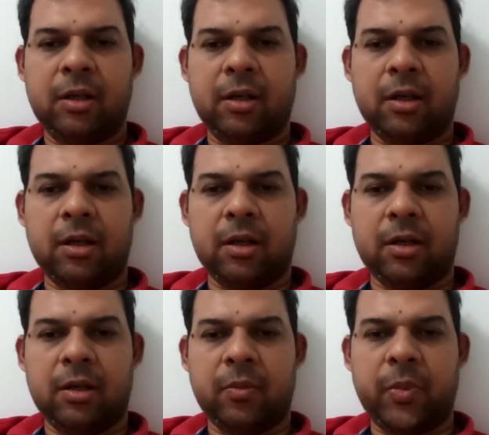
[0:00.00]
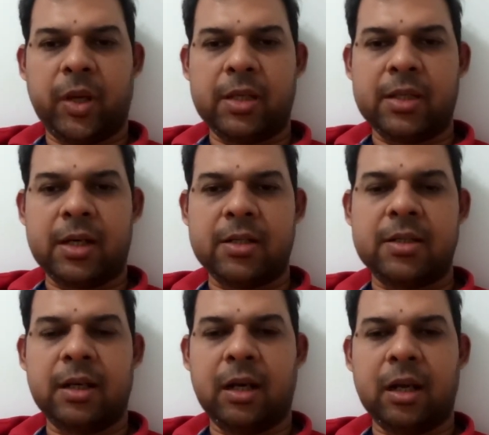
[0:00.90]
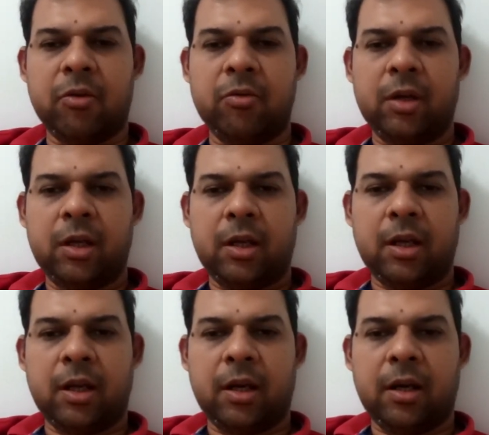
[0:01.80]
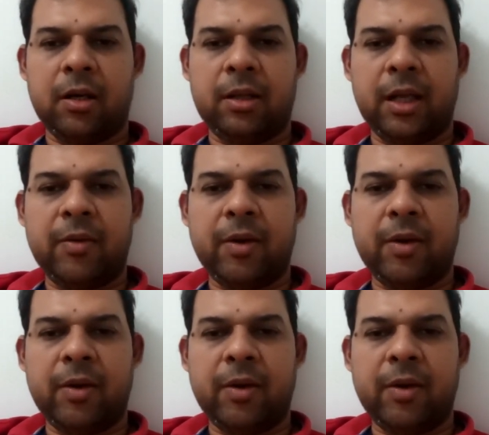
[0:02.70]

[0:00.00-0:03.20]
uh, patients till now and they have